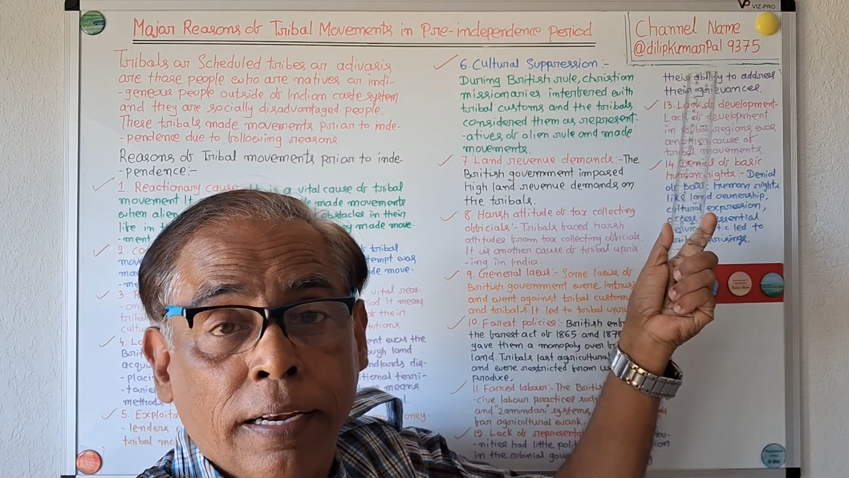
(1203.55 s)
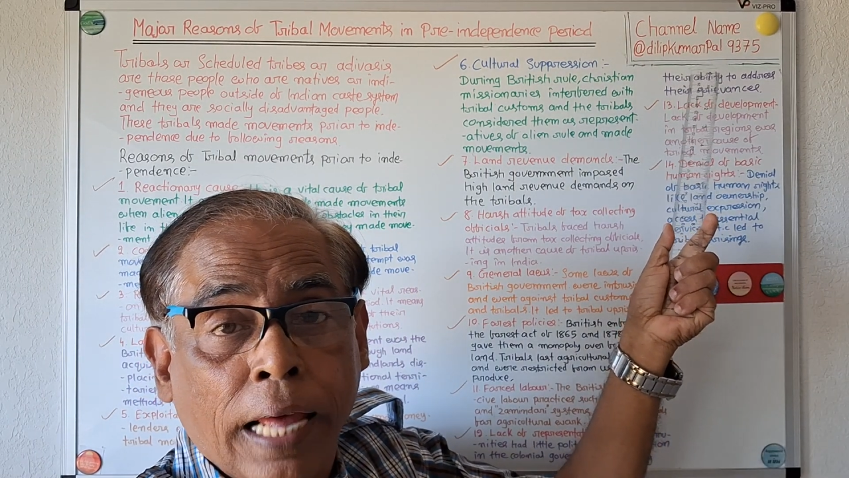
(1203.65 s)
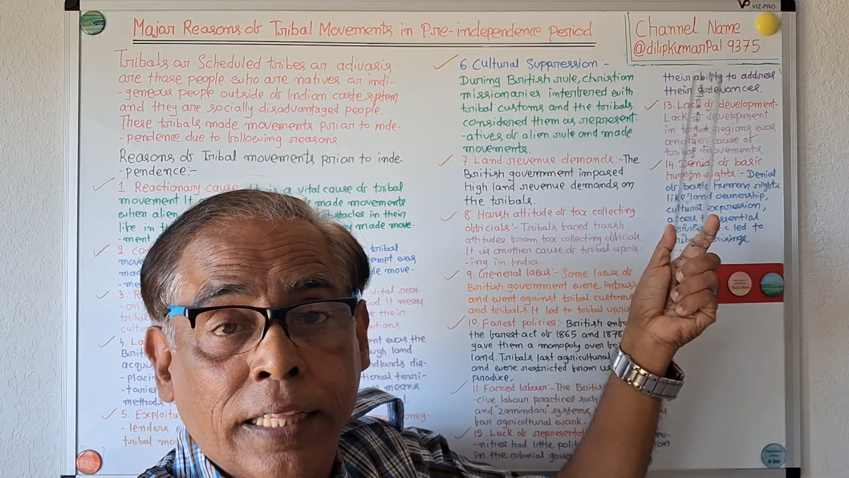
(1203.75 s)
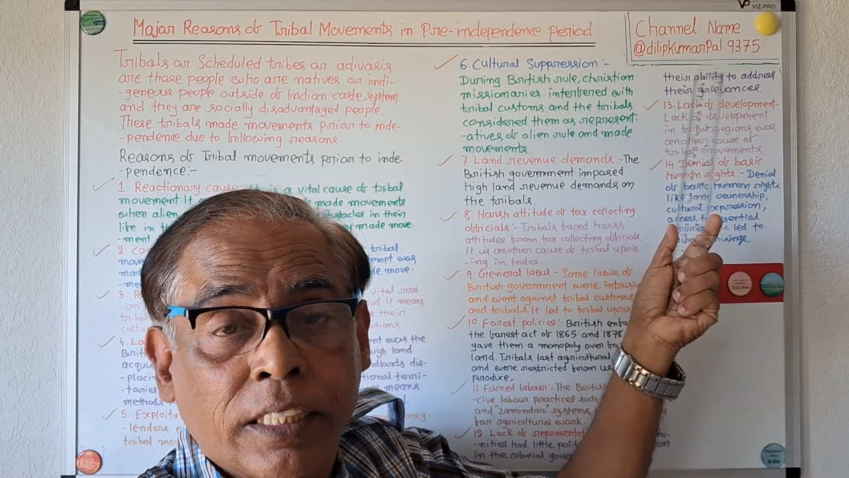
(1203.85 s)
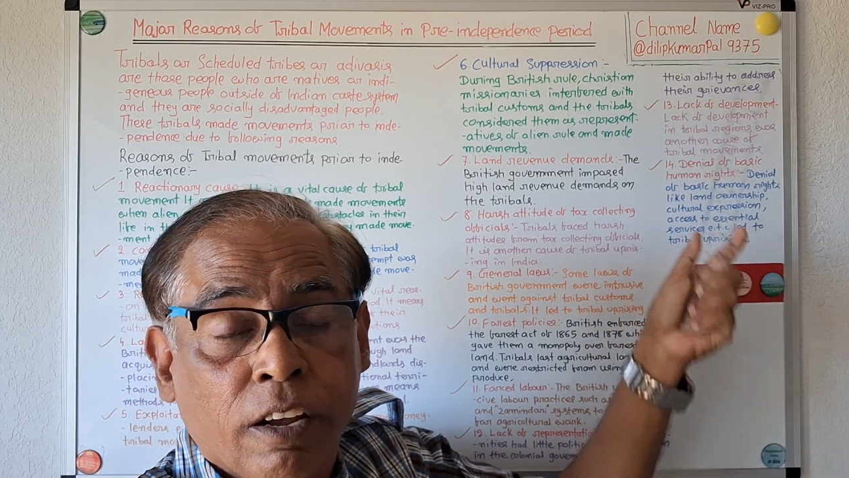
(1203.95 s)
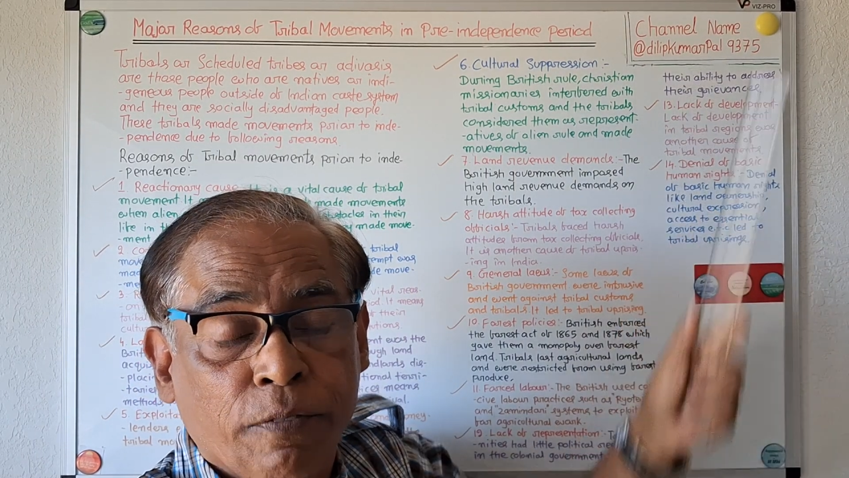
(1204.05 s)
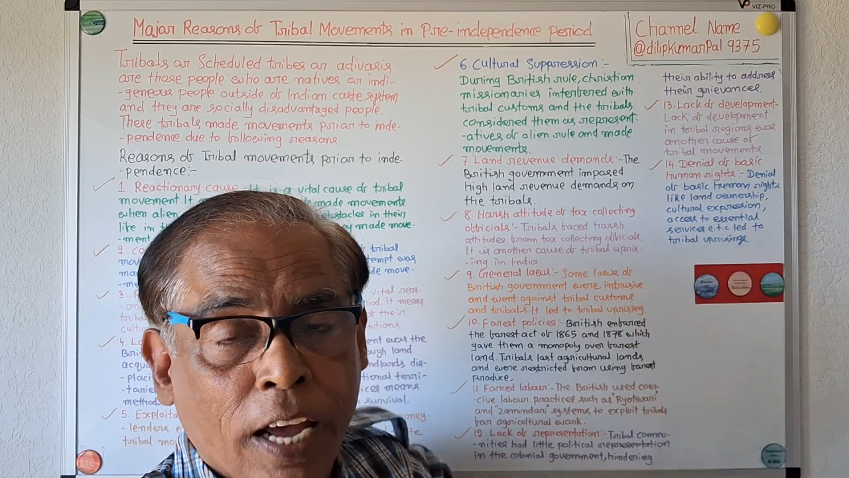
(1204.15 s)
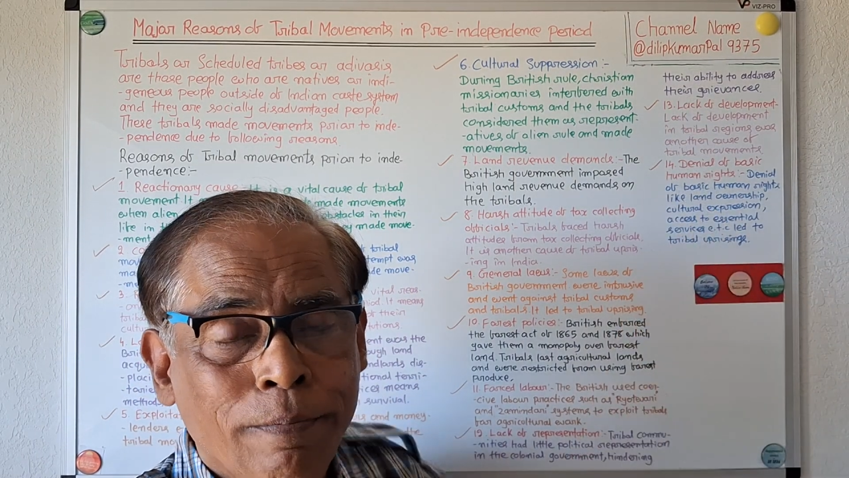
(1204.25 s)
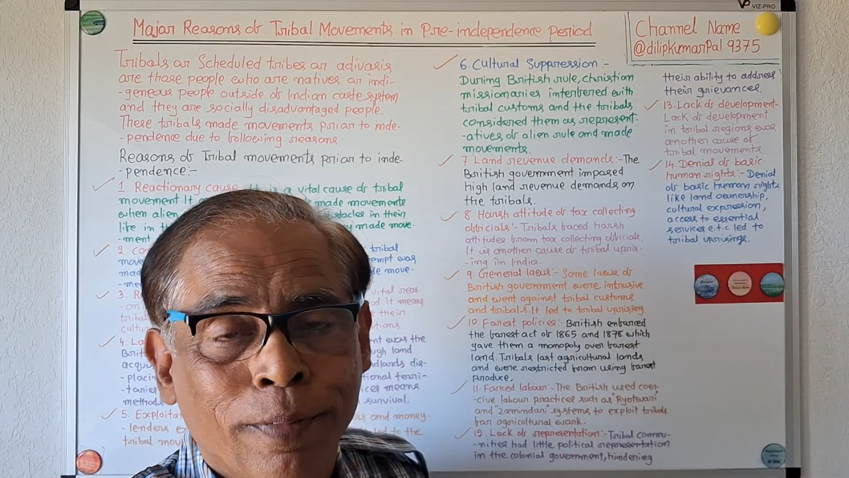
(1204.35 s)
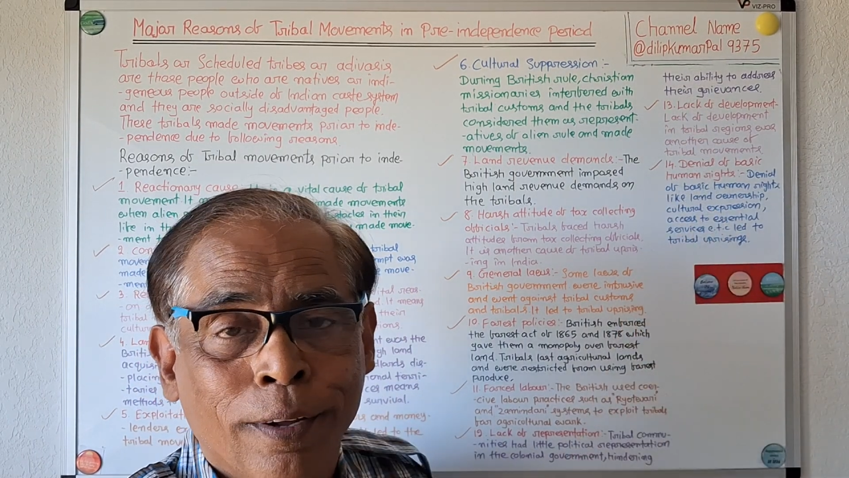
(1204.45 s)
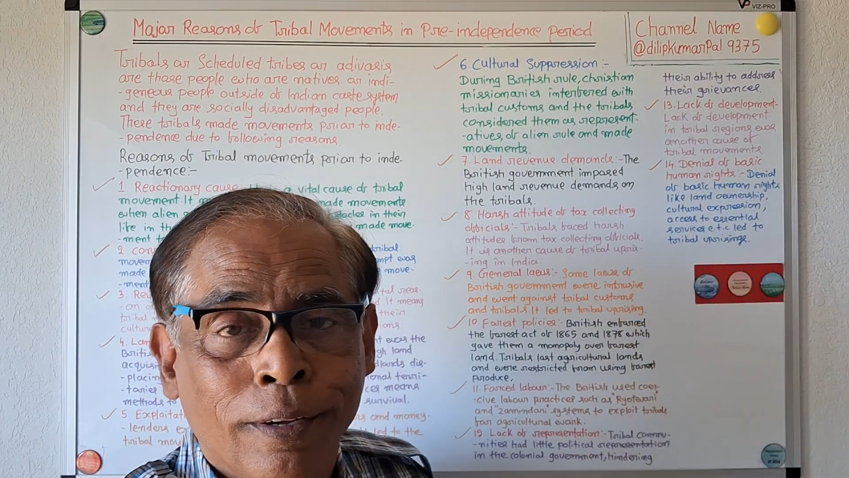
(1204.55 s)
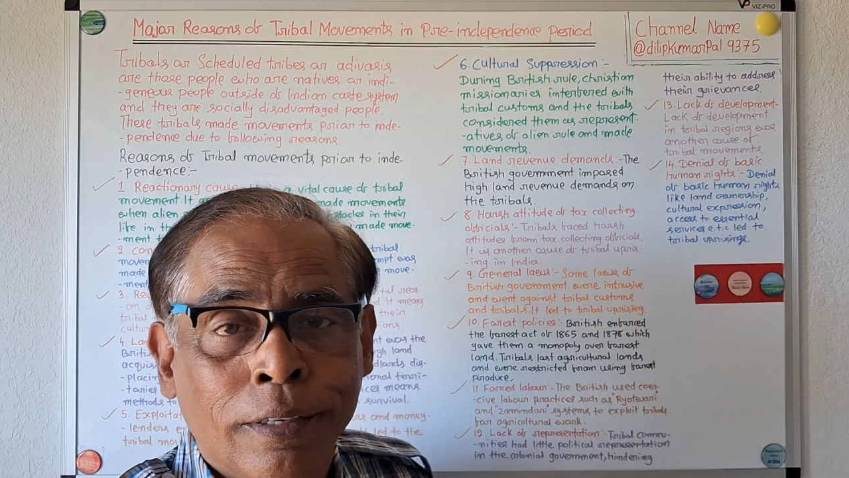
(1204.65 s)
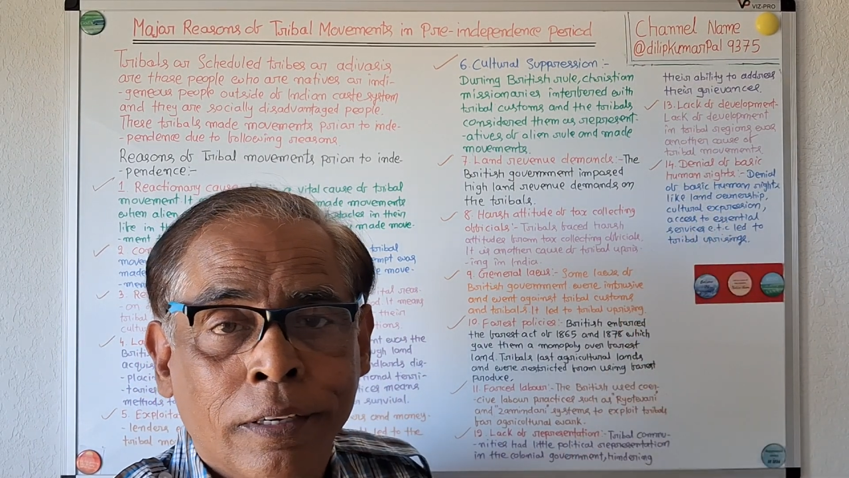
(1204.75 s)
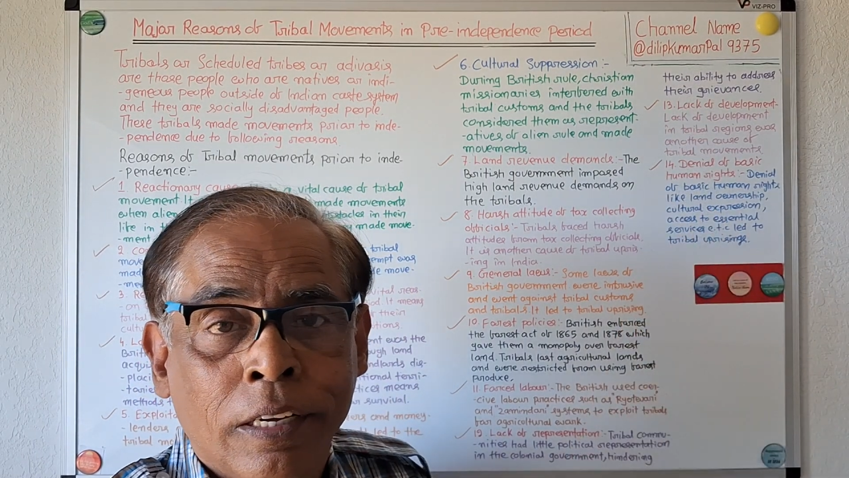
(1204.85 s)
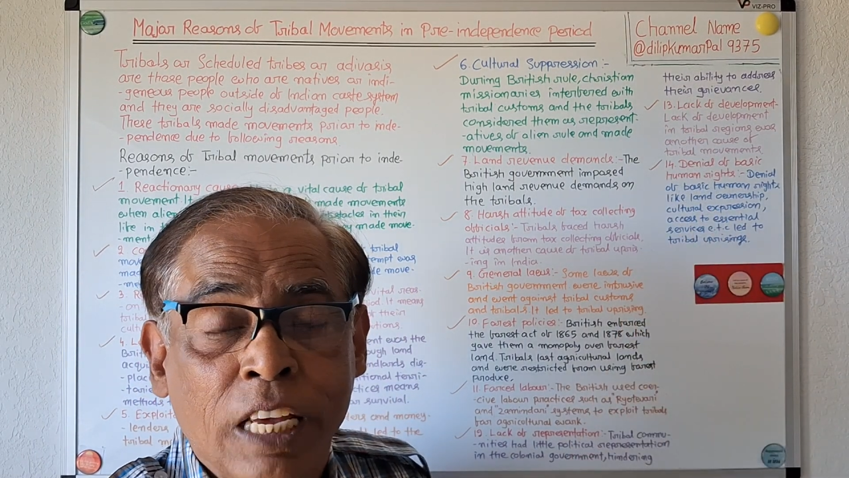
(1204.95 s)
9375.
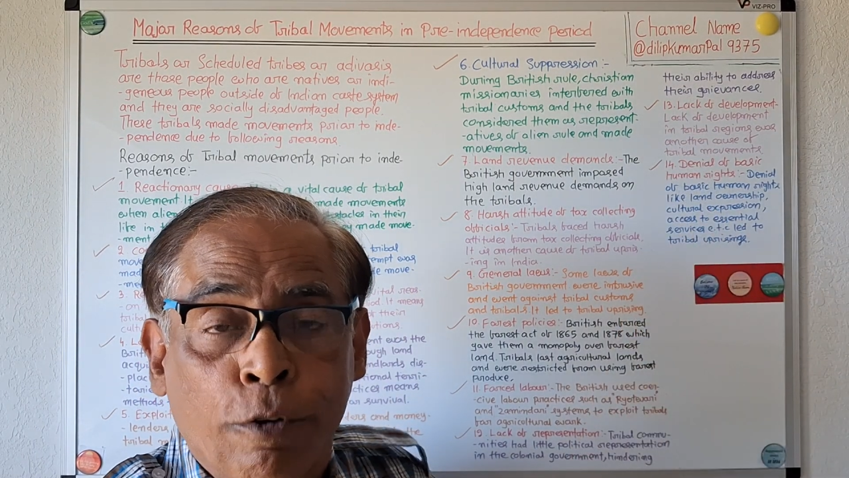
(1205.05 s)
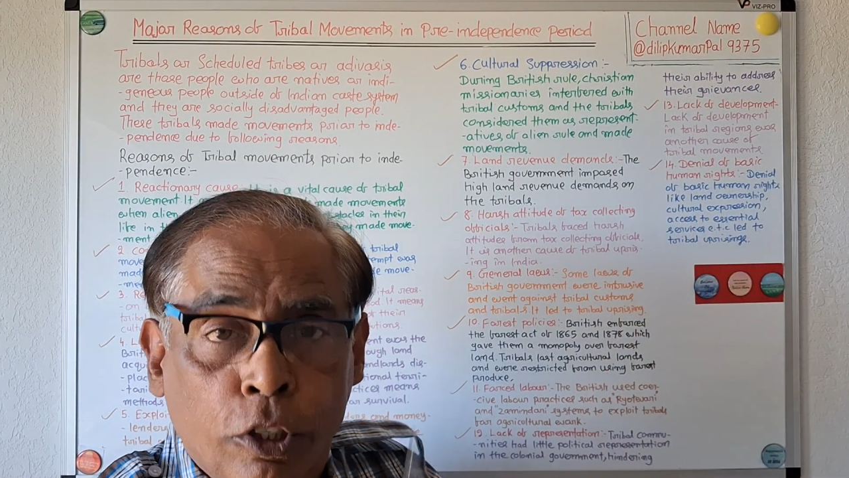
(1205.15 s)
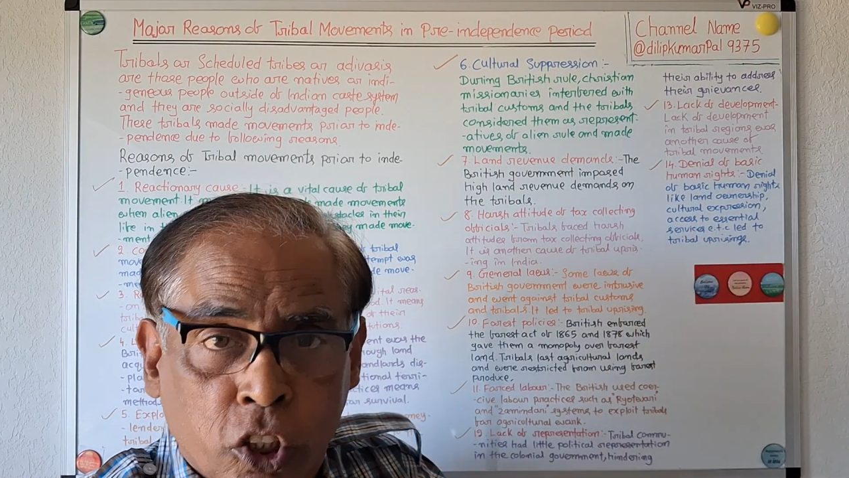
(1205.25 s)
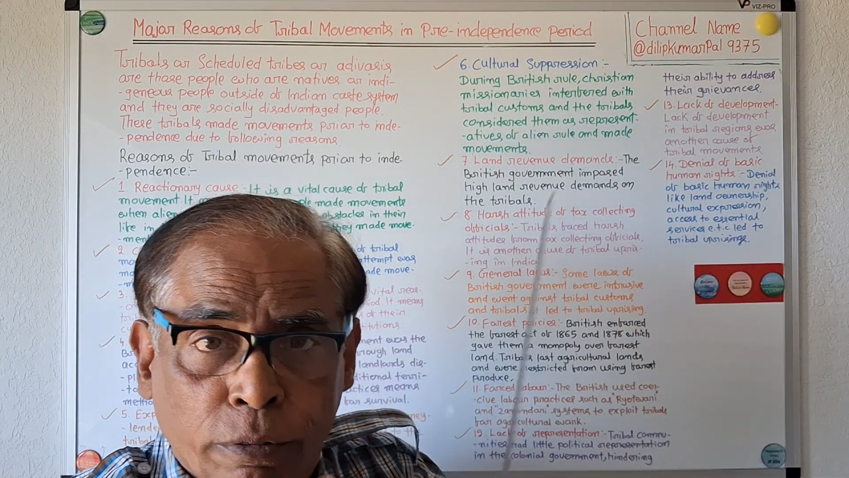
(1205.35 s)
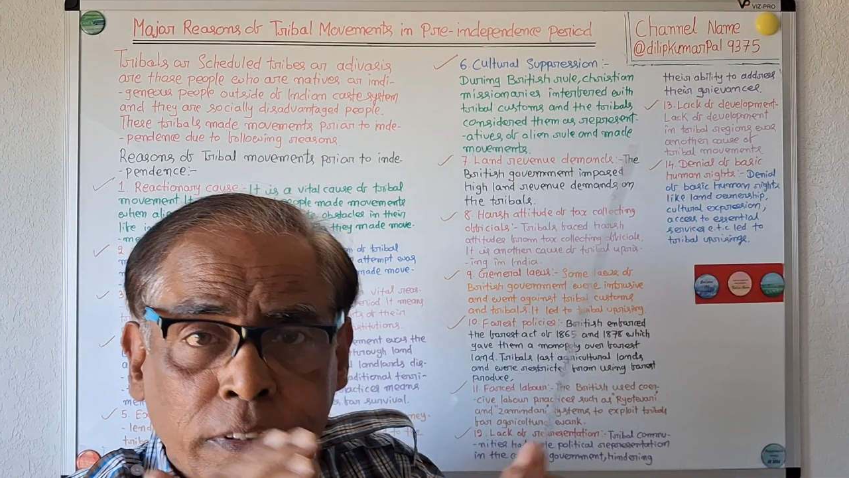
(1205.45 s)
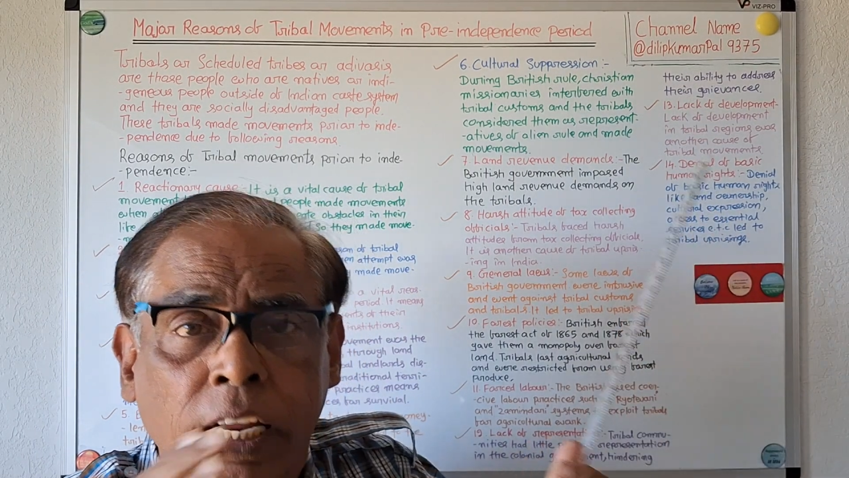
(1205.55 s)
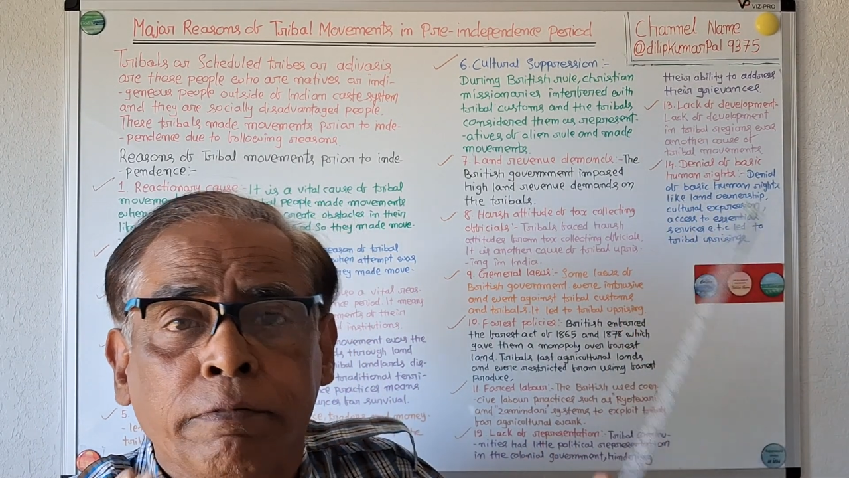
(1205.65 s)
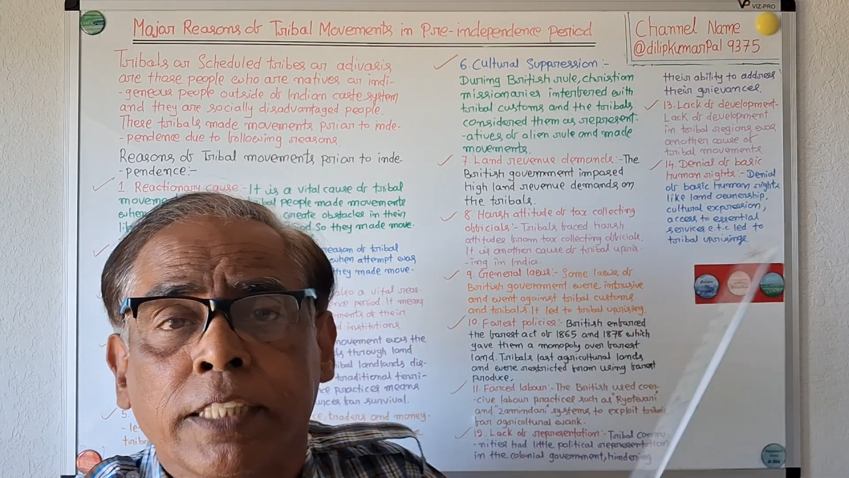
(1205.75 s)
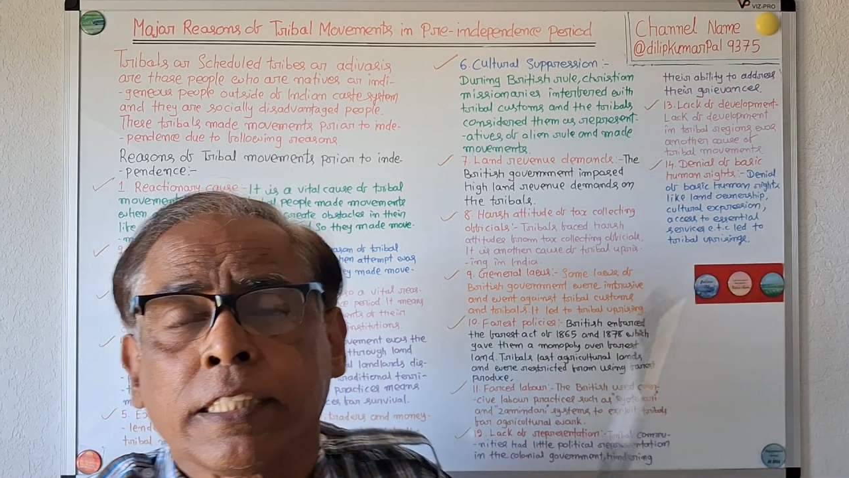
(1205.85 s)
If you will subscribe the